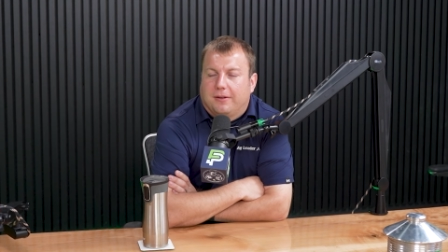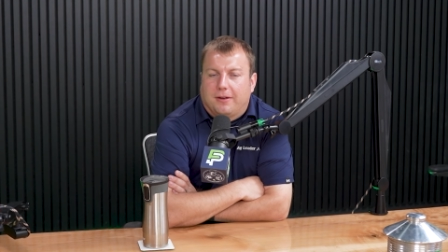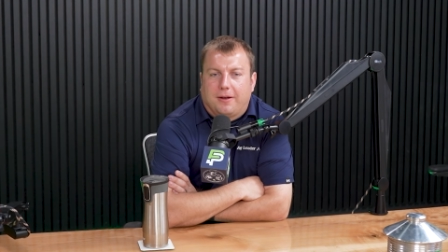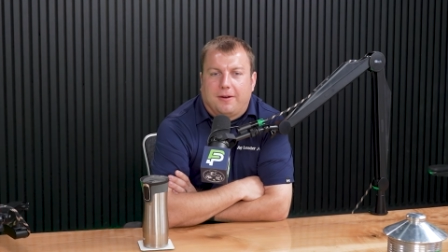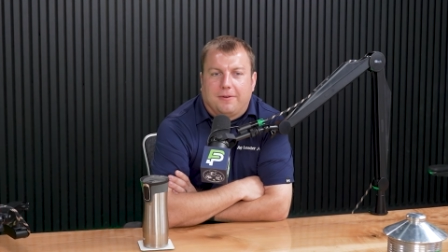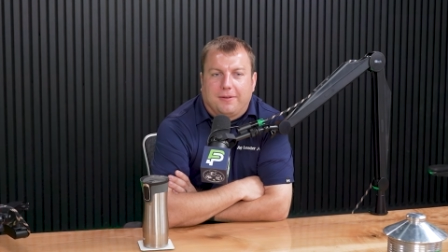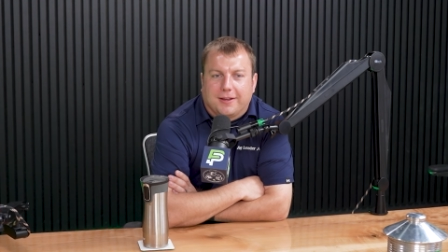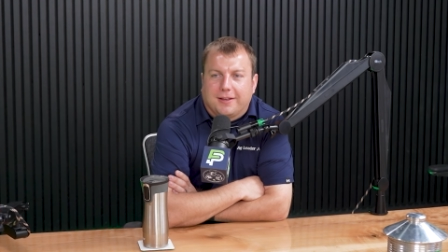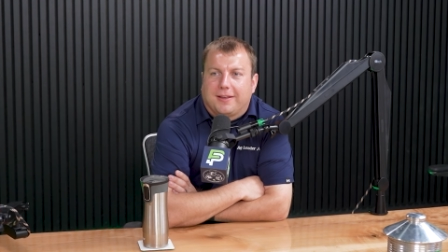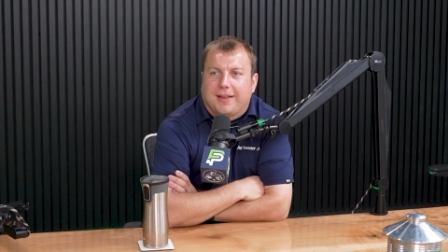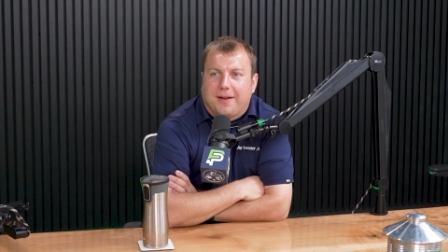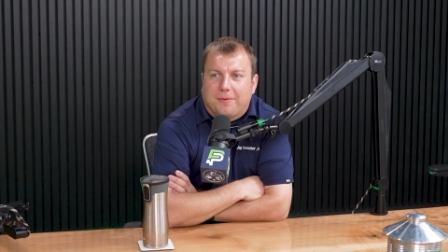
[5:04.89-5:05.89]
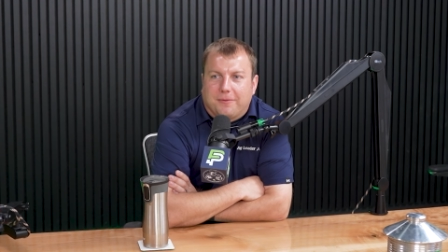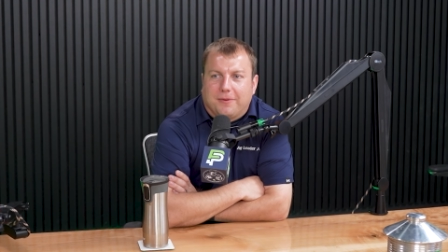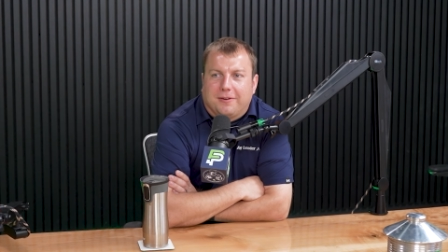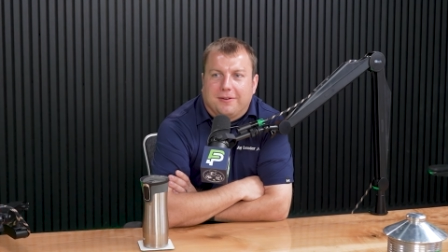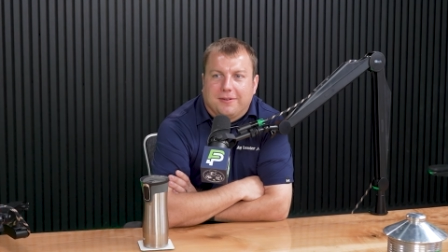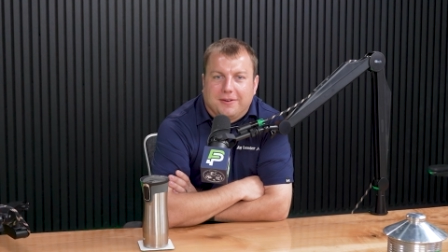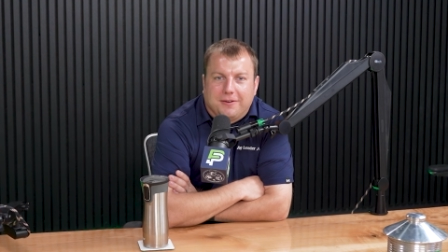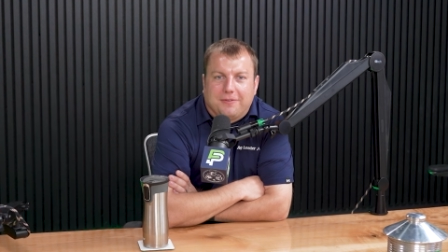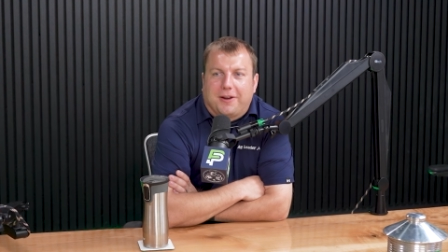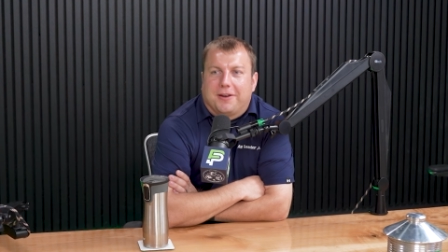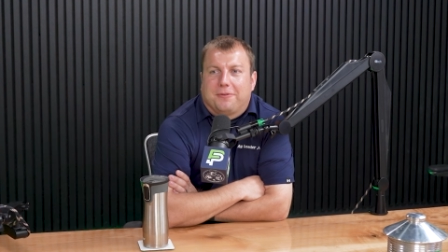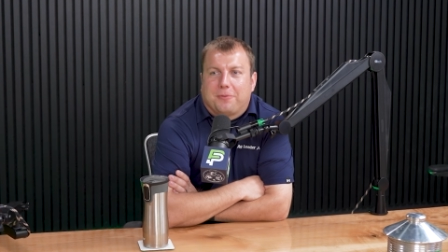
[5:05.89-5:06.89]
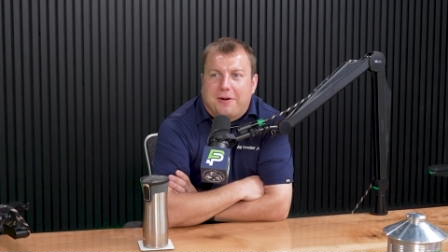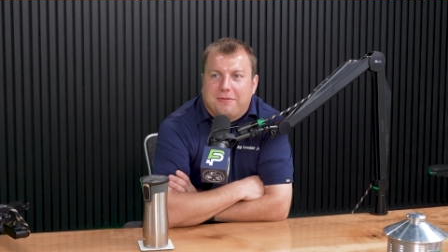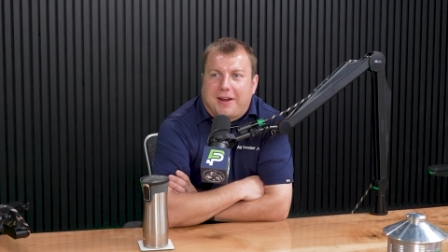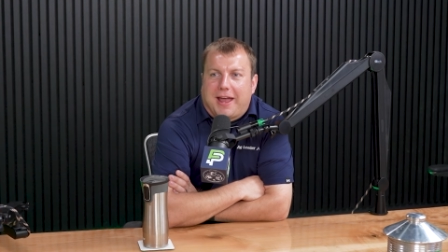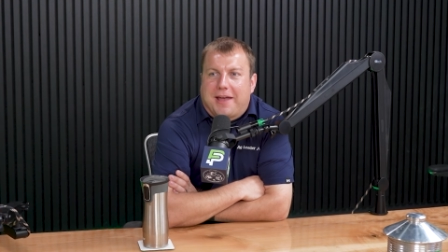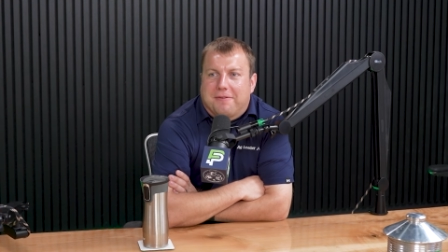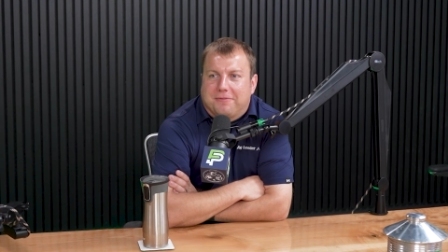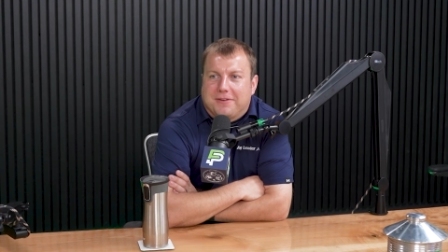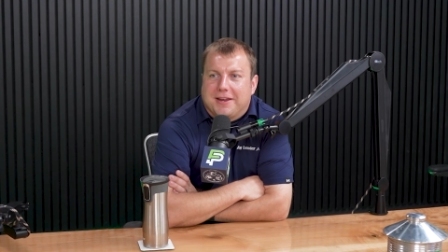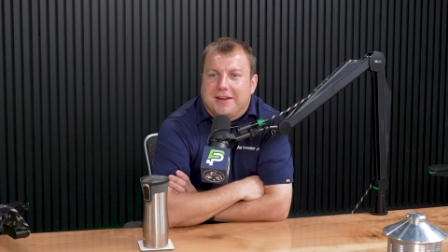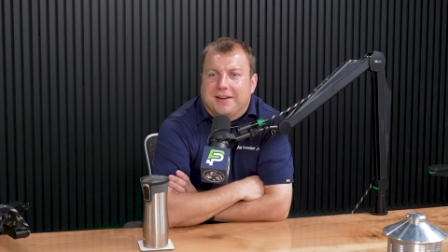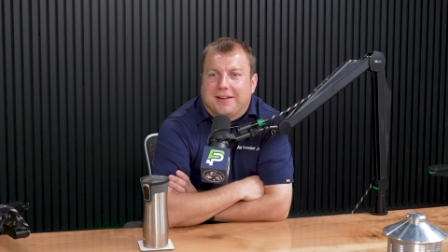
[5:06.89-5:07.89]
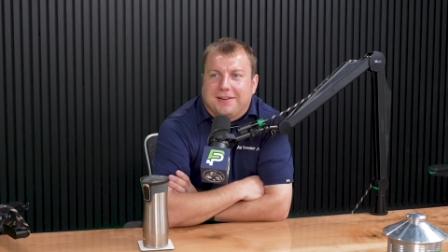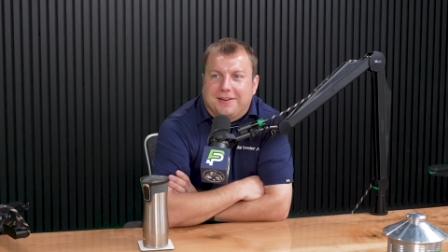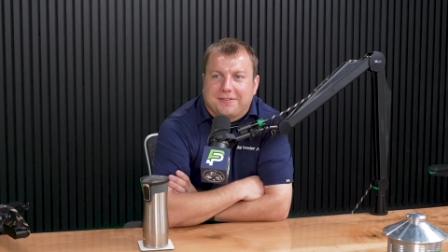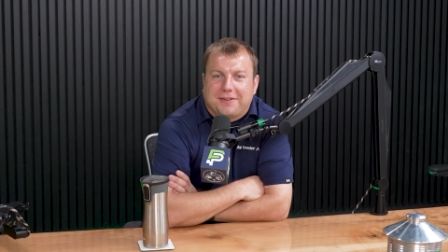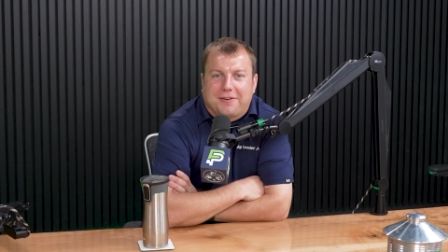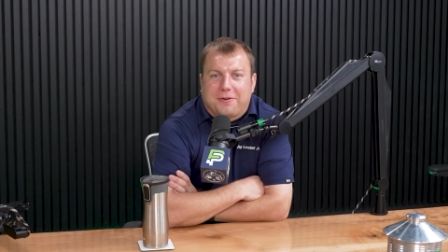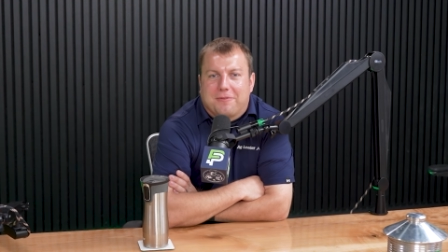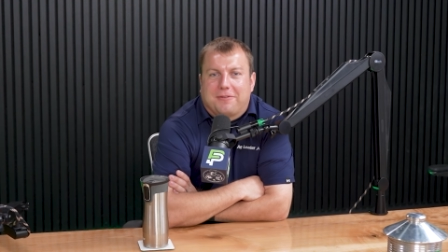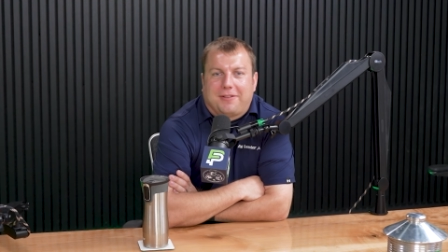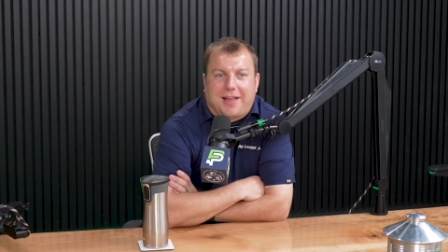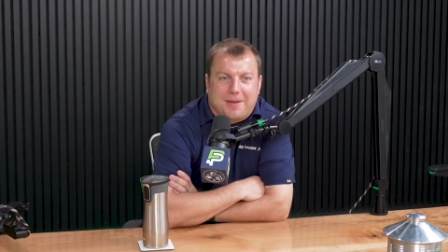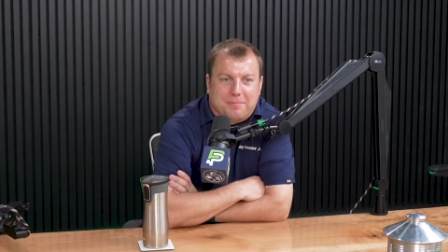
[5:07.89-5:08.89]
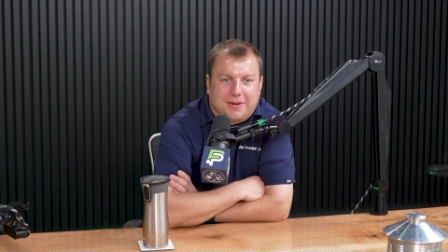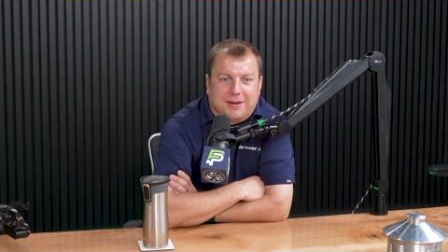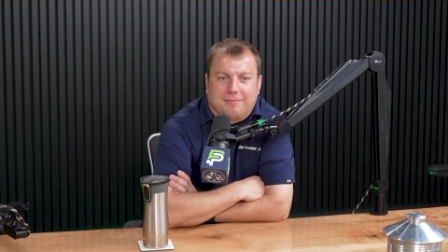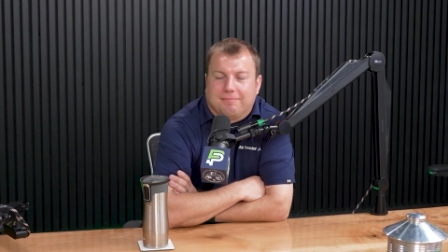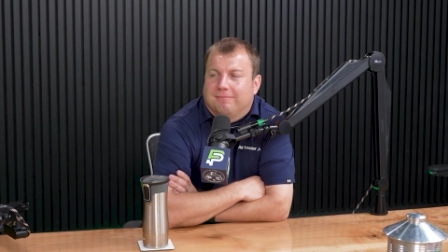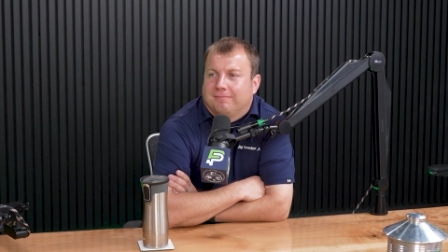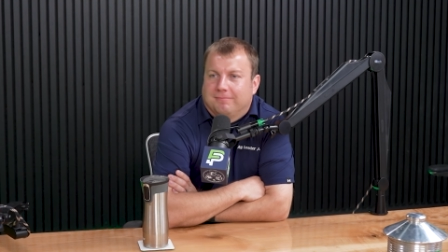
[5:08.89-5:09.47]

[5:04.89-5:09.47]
when we're running 12.5 feet and you start overlapping,